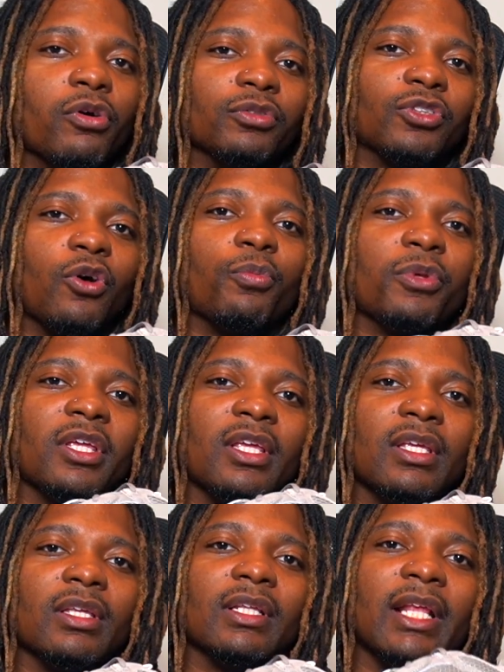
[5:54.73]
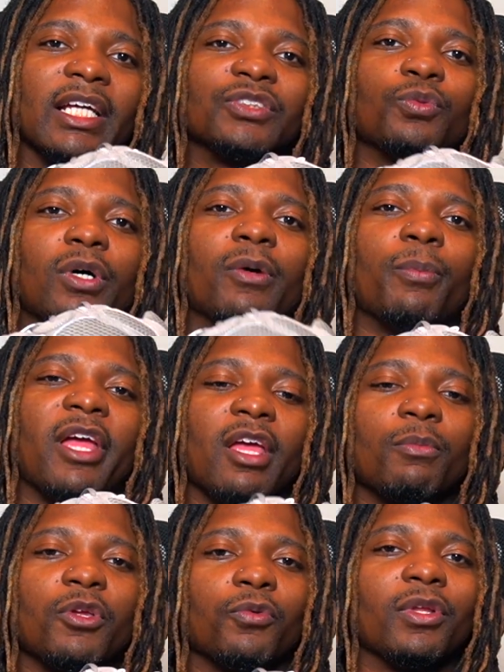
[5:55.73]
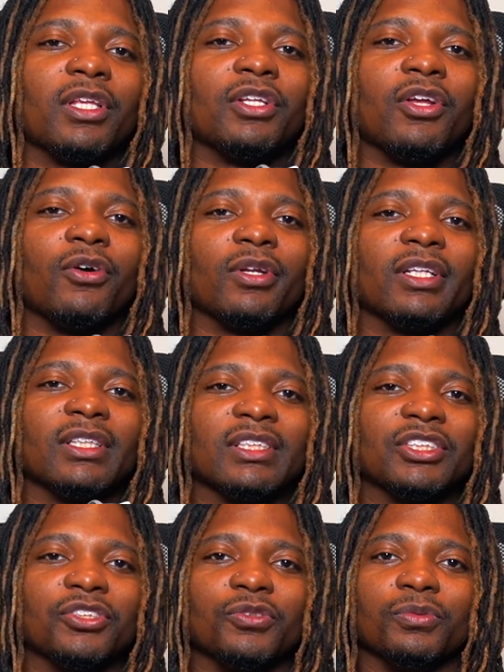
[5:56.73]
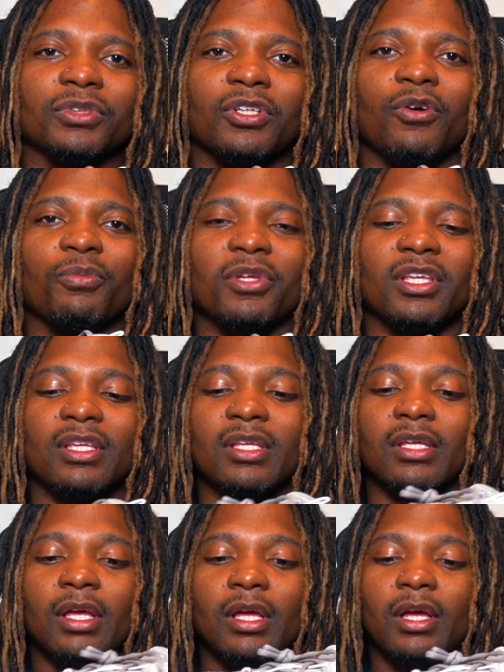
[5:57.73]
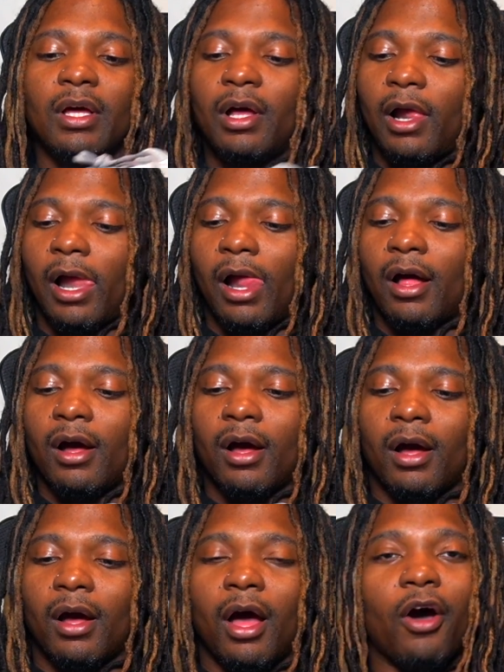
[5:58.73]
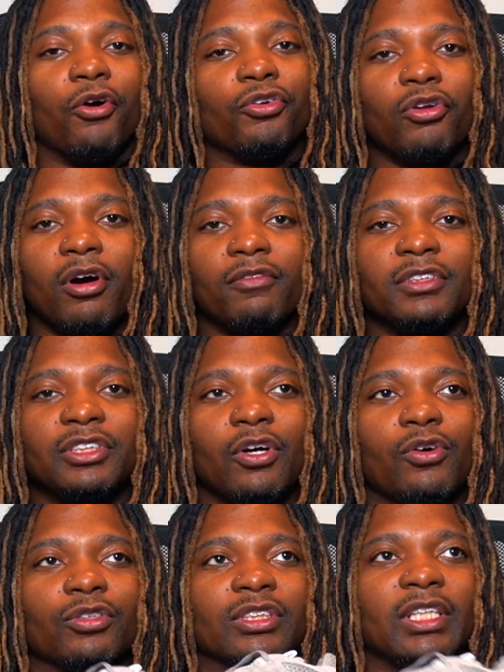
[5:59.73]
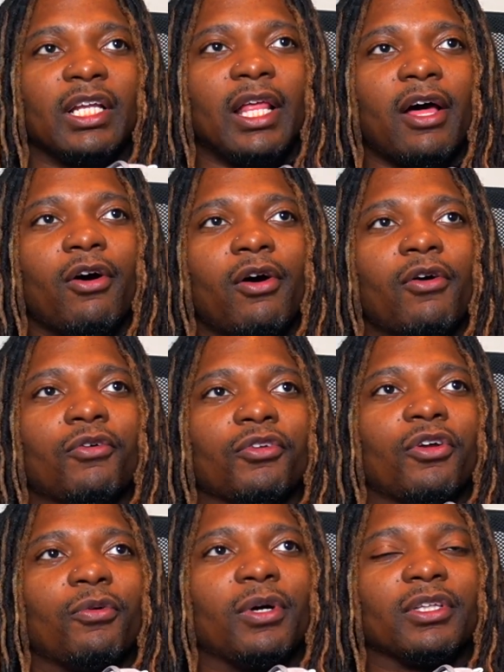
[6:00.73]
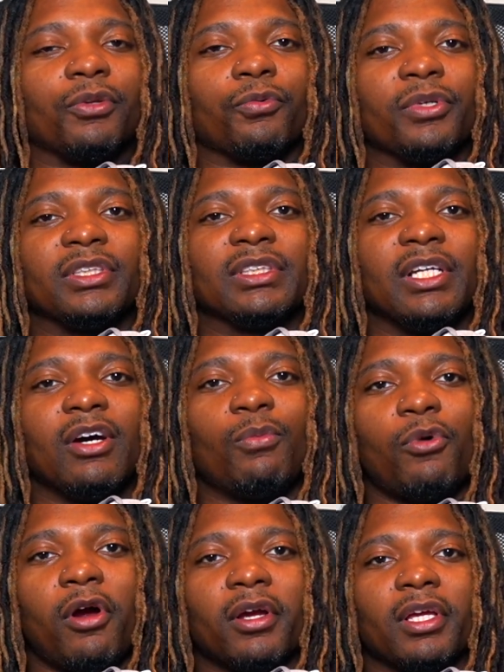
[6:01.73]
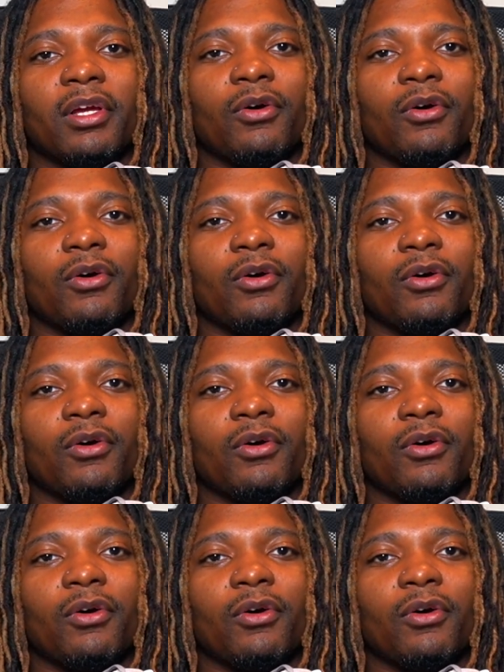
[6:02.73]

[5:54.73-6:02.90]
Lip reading: it was gonna be heat. That's what made me really know that this shoe was gonna be heat. I don't know if it's gonna sell out. I don't know what the resale market